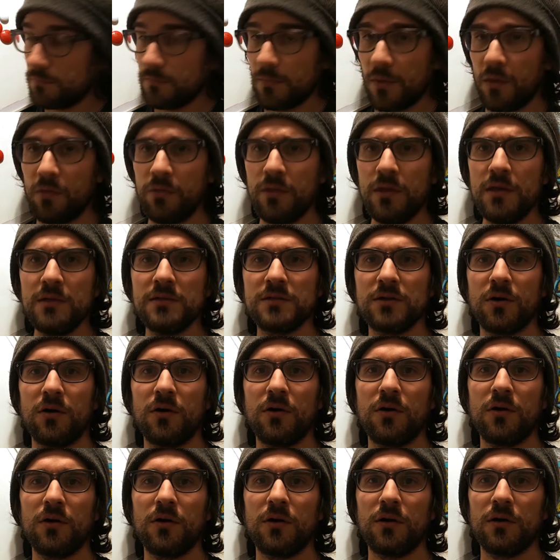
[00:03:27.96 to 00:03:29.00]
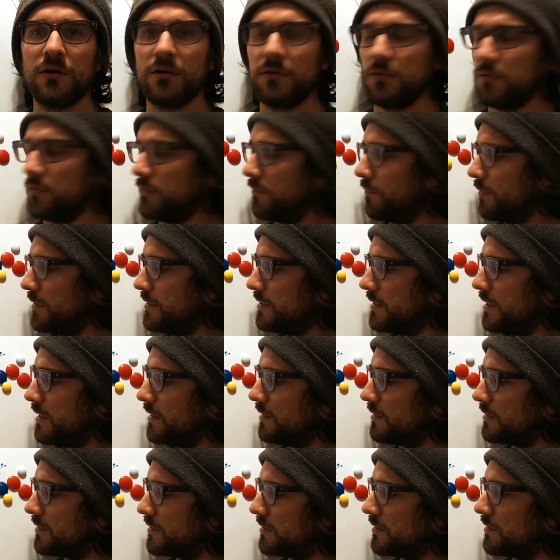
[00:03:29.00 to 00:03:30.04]
these are
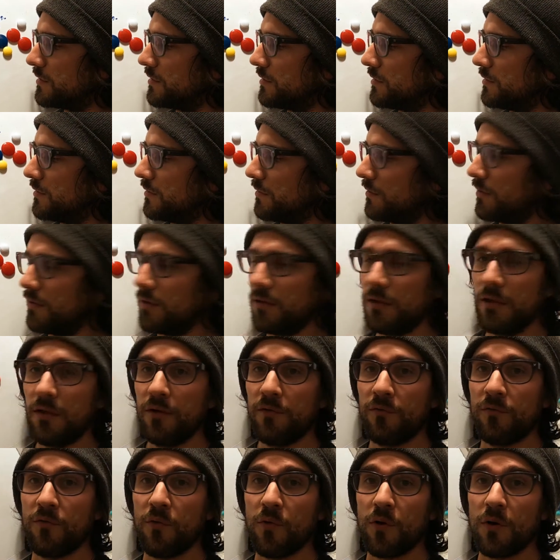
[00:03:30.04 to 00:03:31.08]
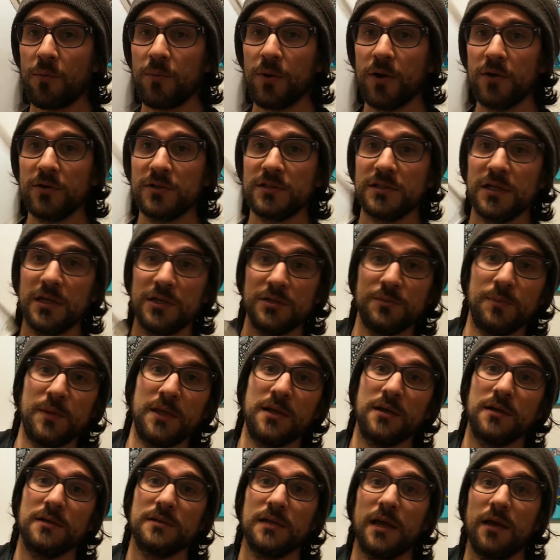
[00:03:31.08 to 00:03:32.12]
receipts for postage,
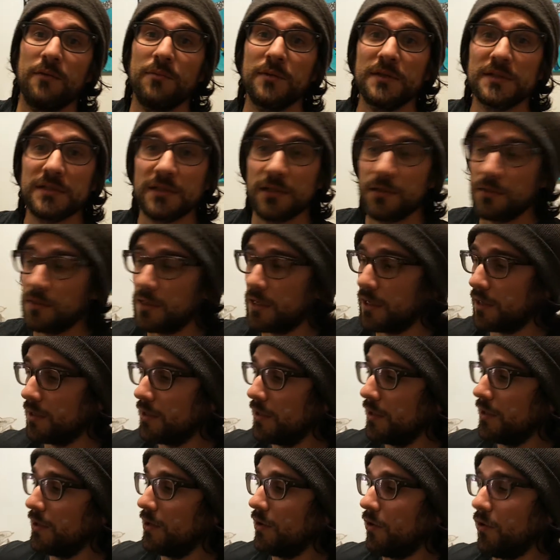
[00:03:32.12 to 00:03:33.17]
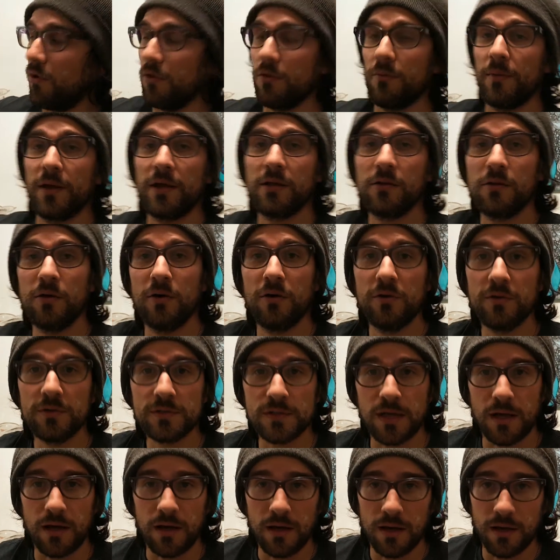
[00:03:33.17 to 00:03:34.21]
because I've been selling all my clothes
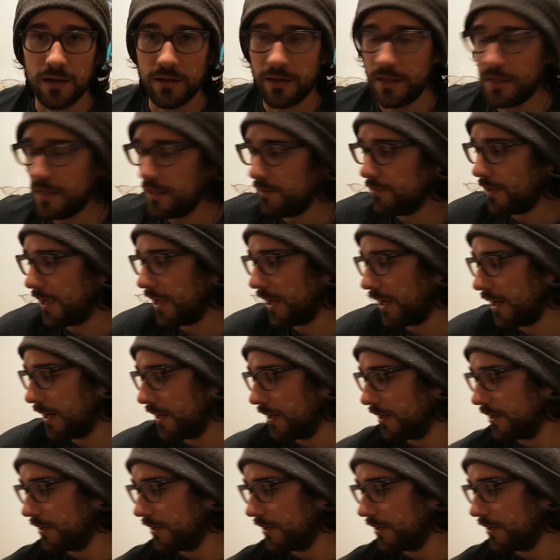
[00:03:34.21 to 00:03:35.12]
on eBay.